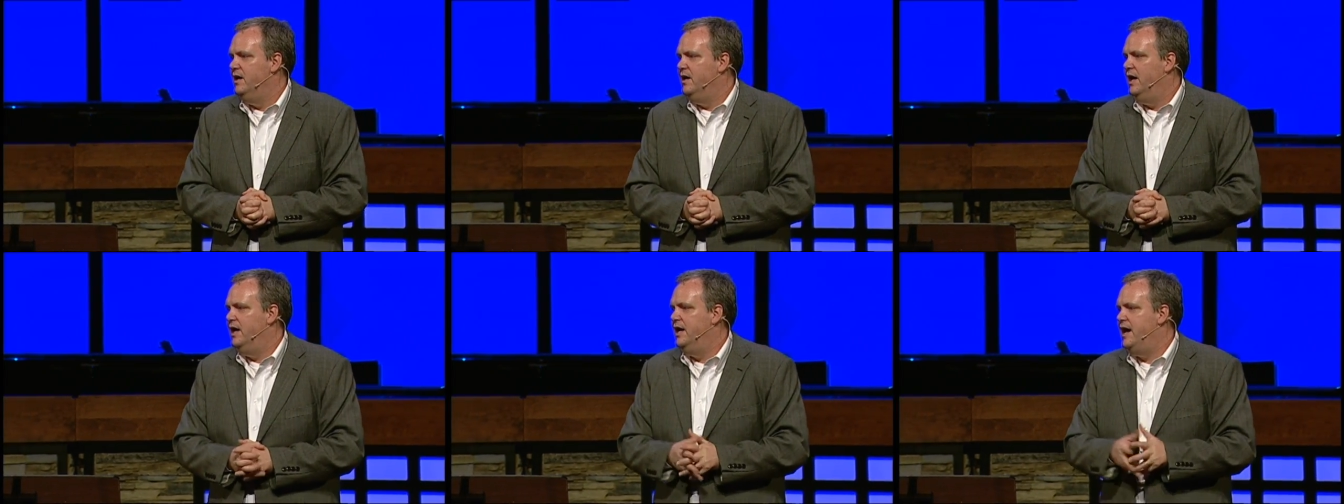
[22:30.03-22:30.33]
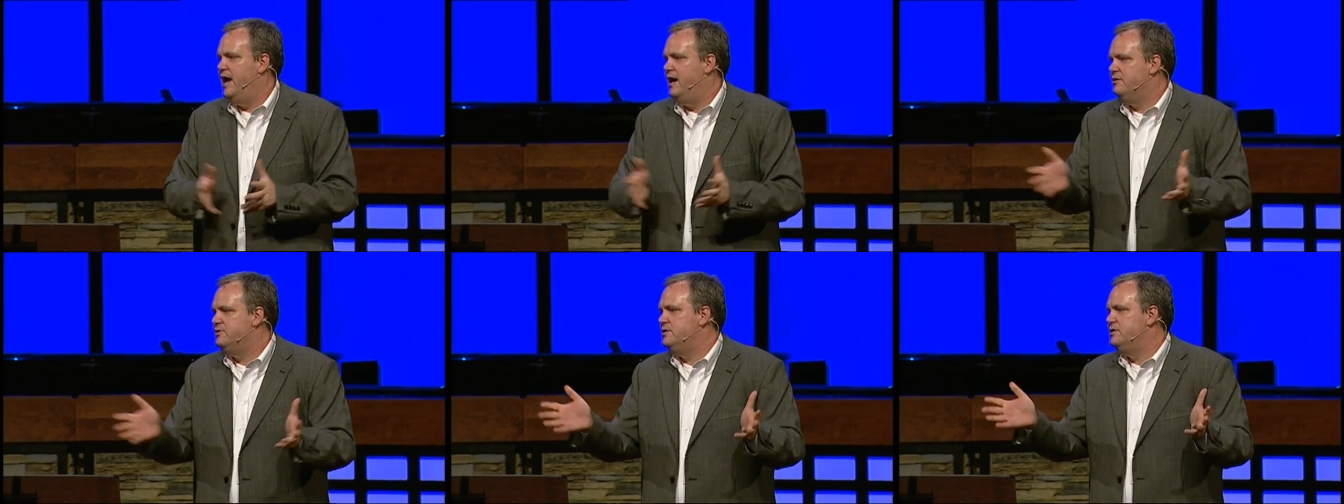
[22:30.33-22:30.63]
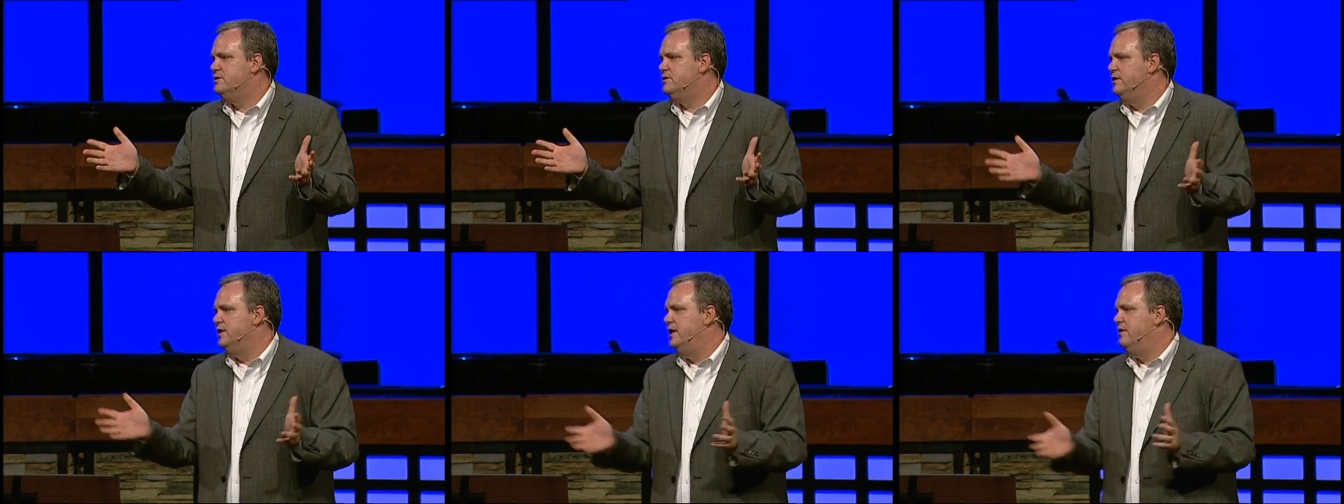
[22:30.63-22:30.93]
And now
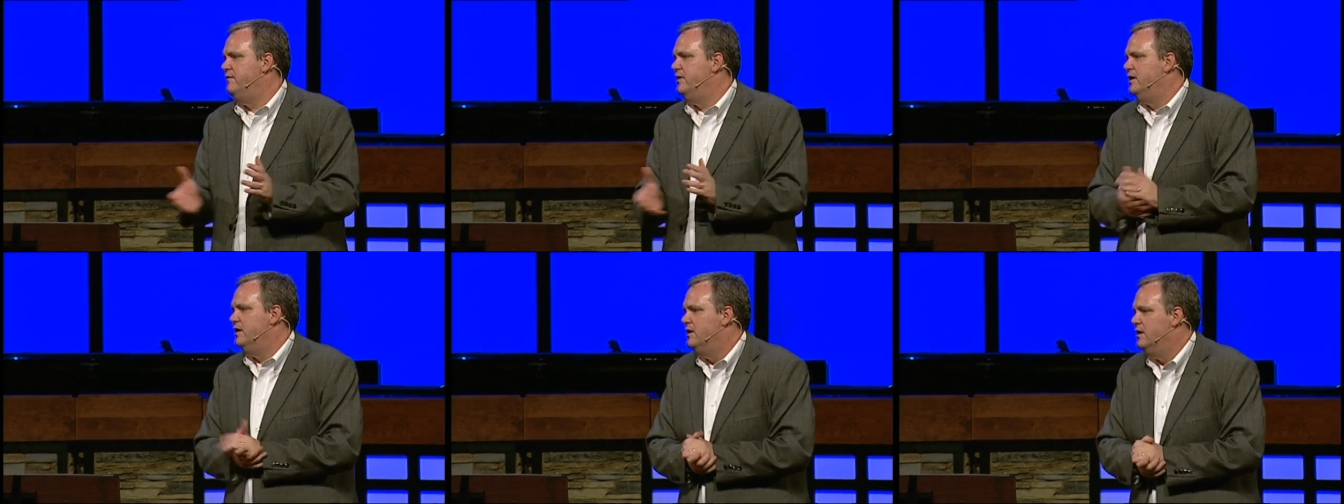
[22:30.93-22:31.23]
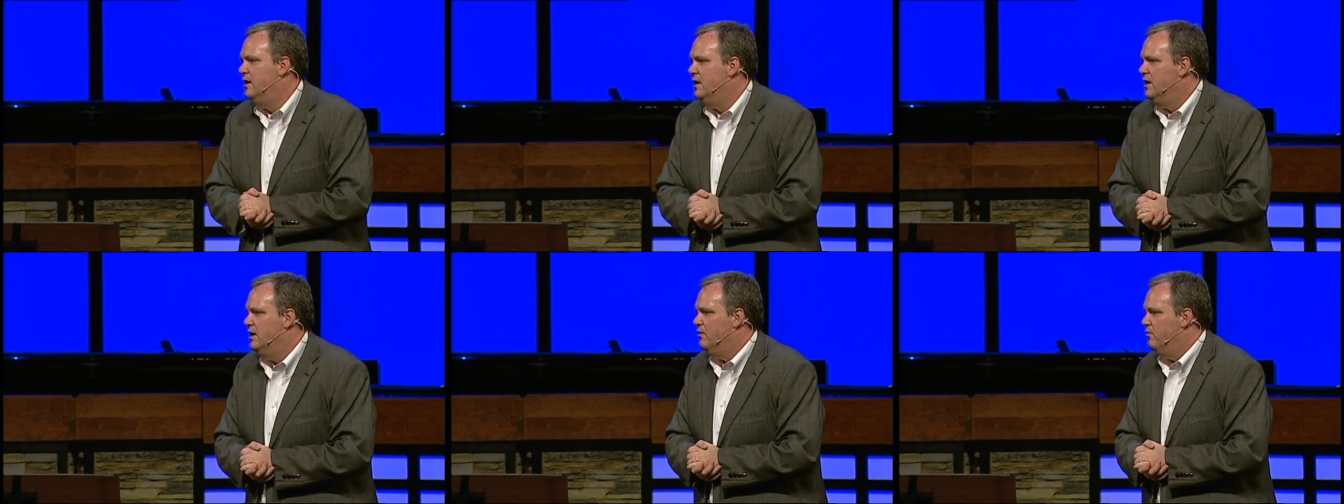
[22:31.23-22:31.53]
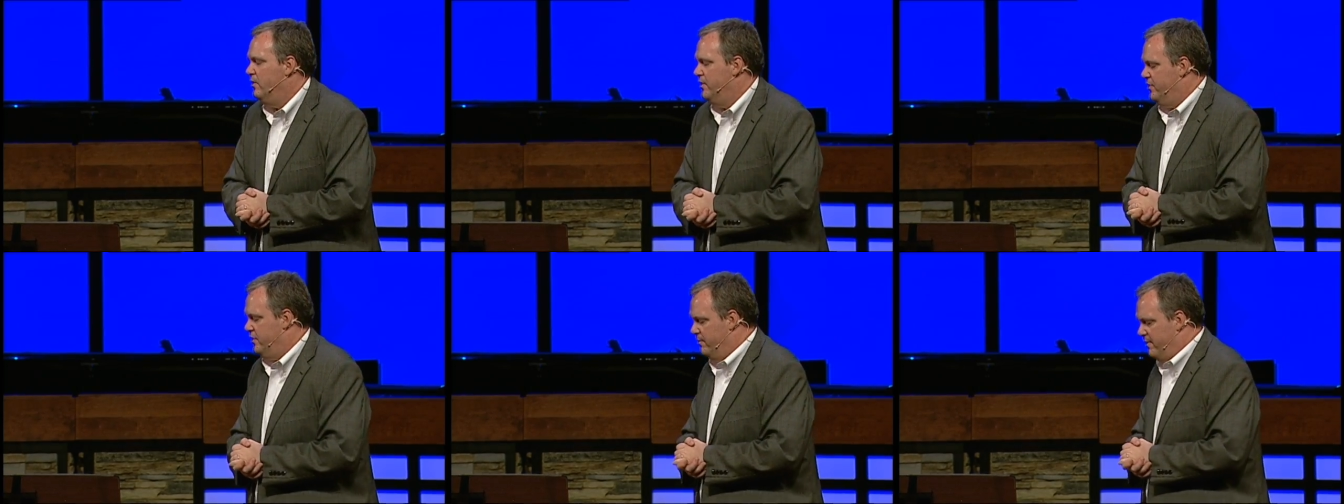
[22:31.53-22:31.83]
she's living
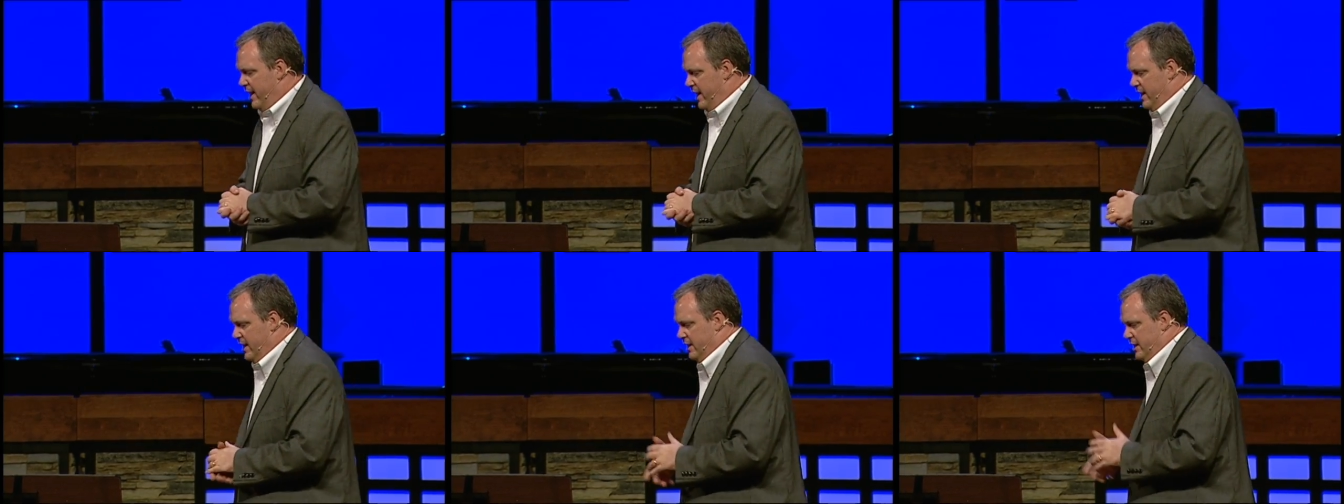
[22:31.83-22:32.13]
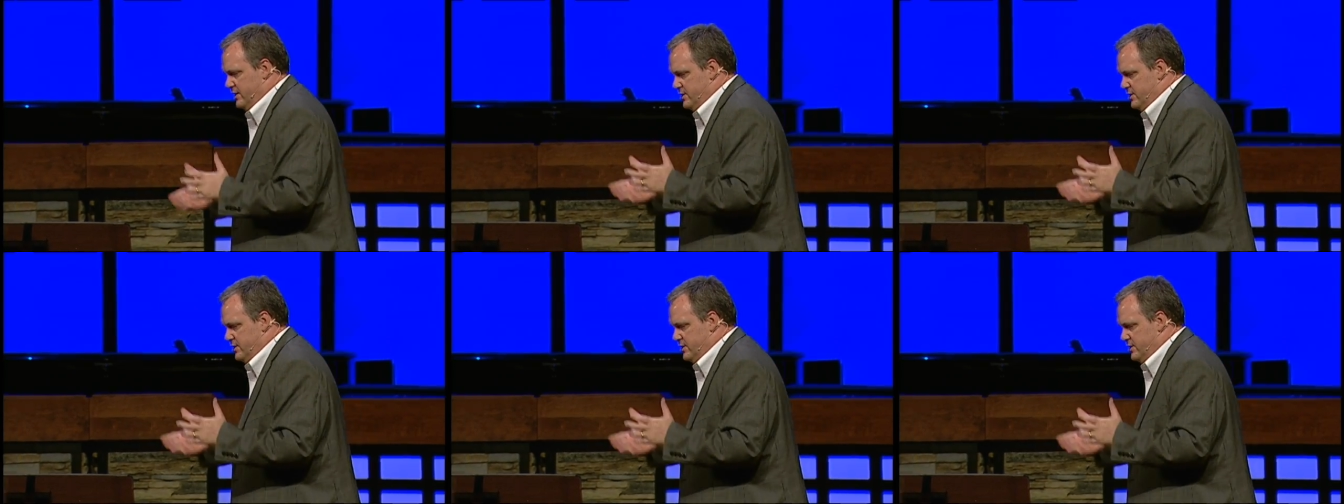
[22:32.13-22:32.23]
with a man,